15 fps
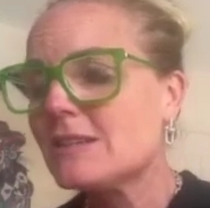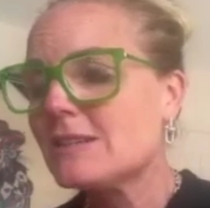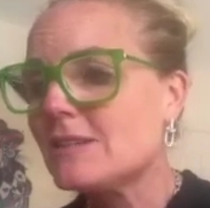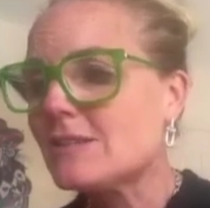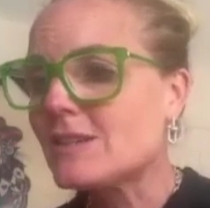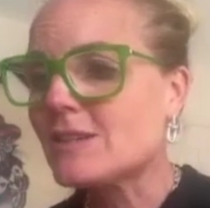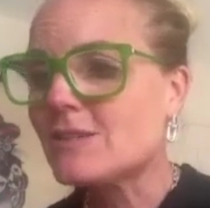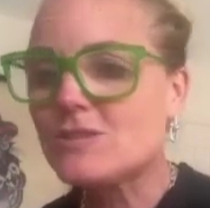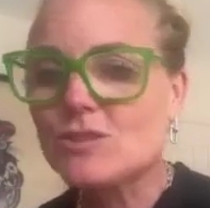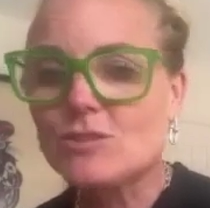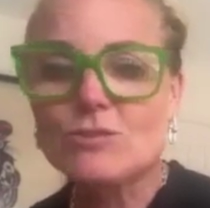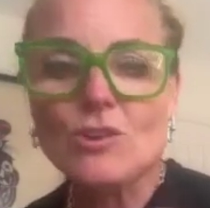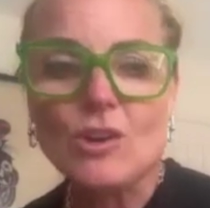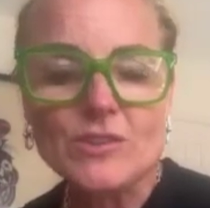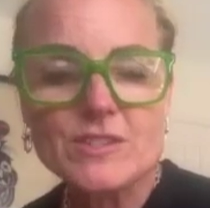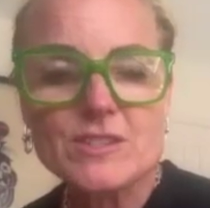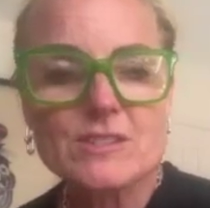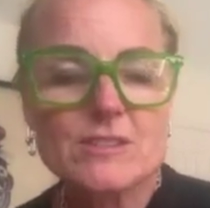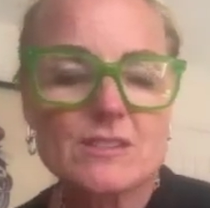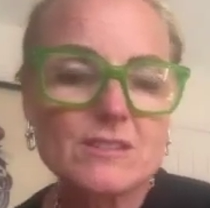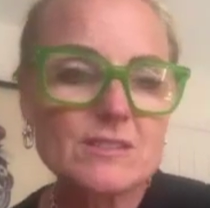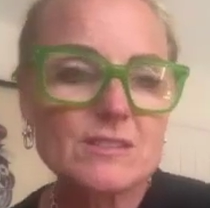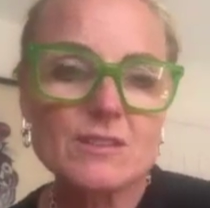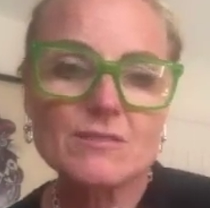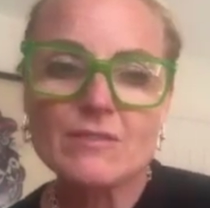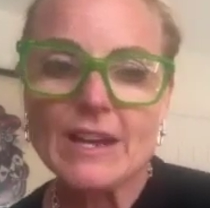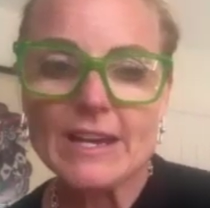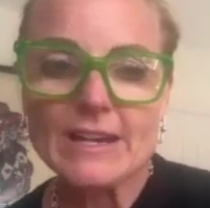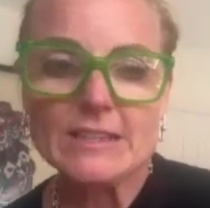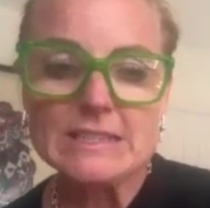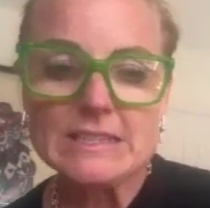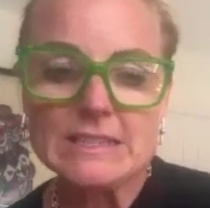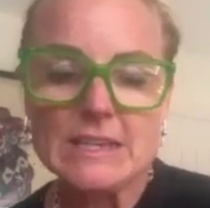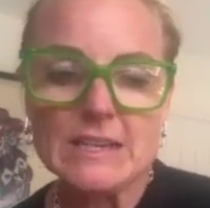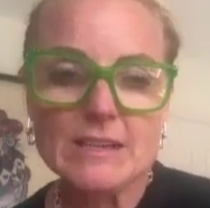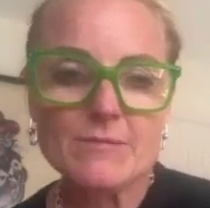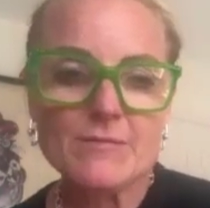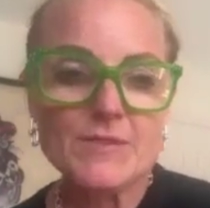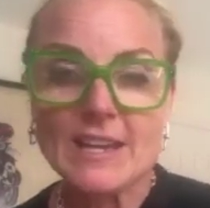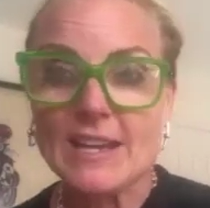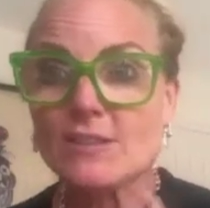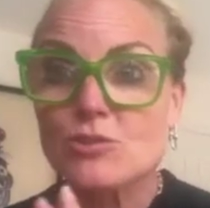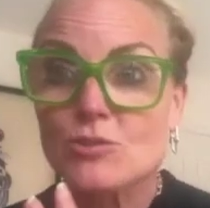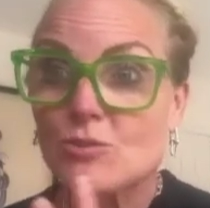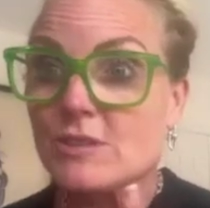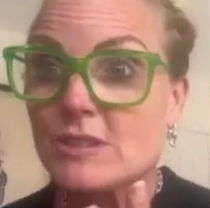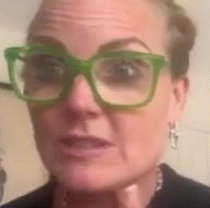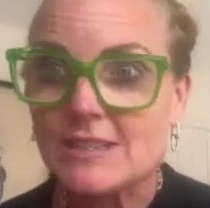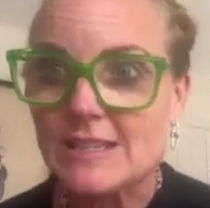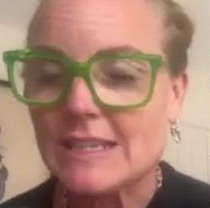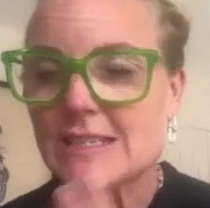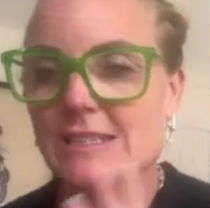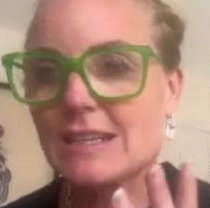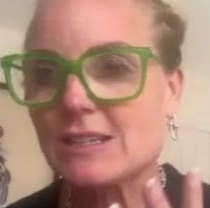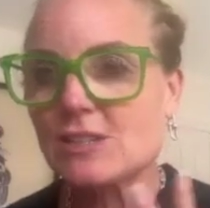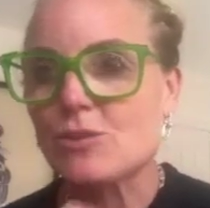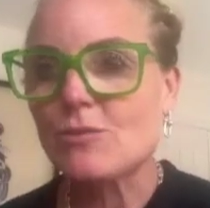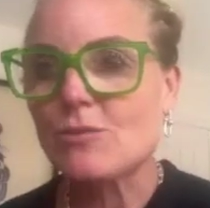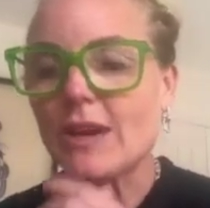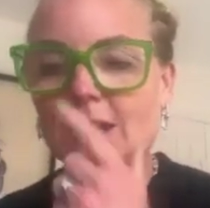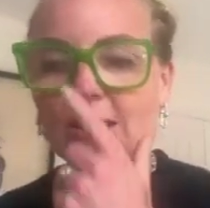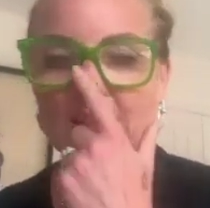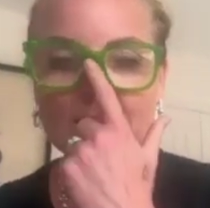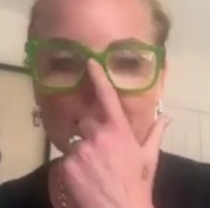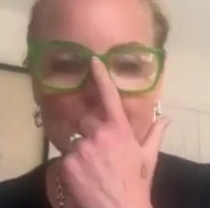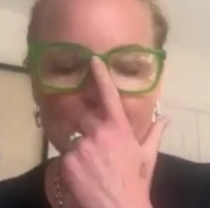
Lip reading: do concerts. I've had theatrical success. That's great.